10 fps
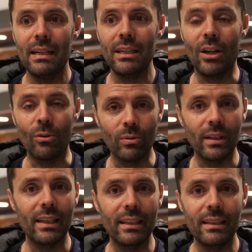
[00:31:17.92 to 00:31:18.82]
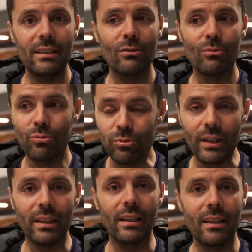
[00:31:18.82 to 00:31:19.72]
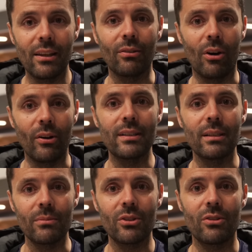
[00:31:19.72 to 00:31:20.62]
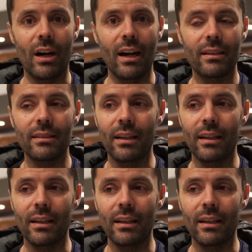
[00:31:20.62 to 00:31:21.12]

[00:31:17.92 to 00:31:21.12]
you know, really throwing some strikes.